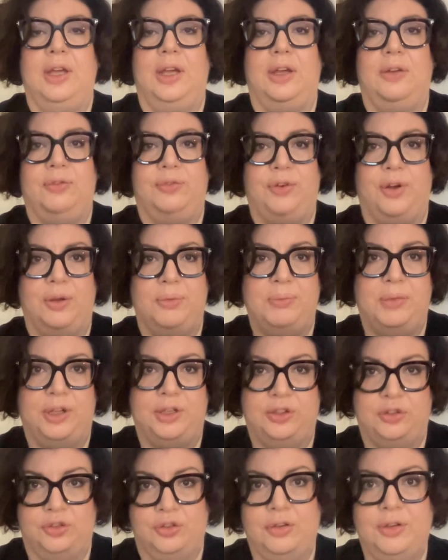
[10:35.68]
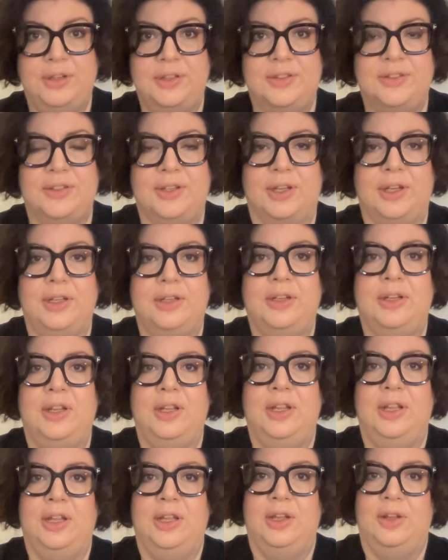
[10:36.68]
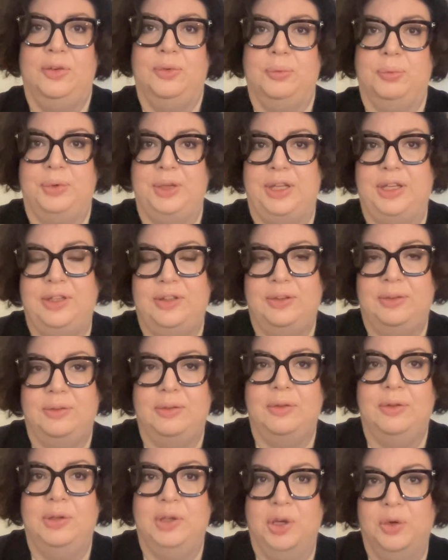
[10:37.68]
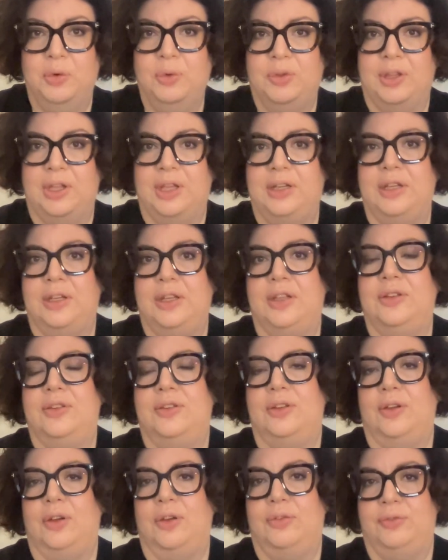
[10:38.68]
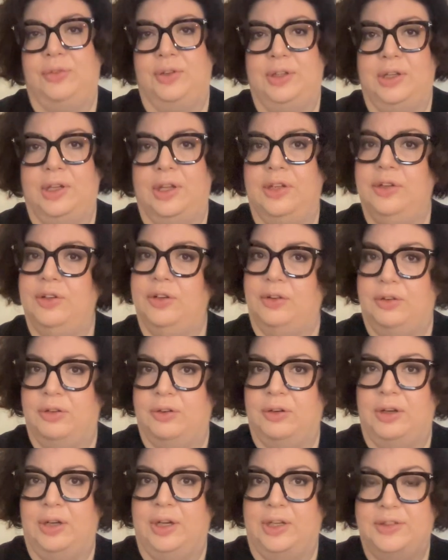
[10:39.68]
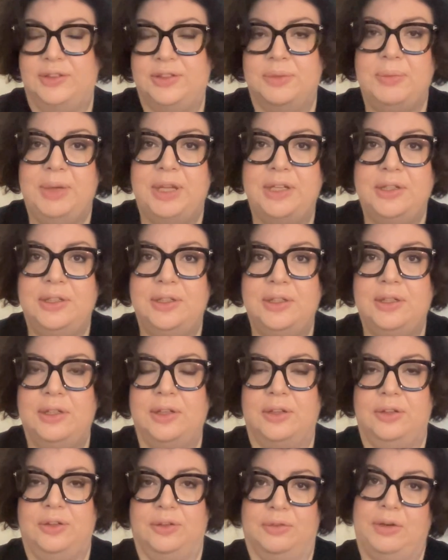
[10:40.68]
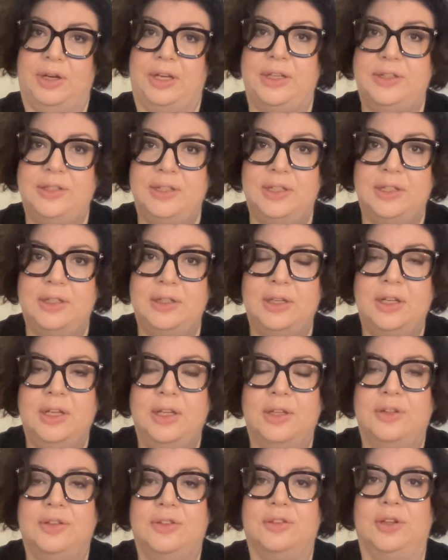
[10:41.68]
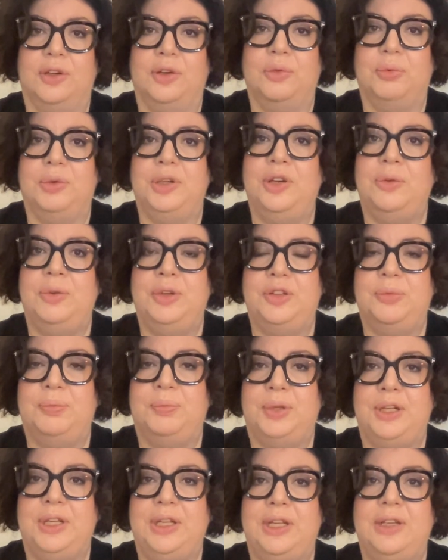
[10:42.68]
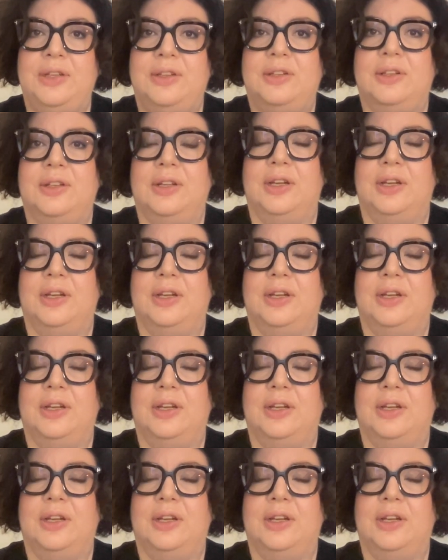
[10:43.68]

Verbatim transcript: From an insurance side, we know that it is often underestimated, underrated. So we always plead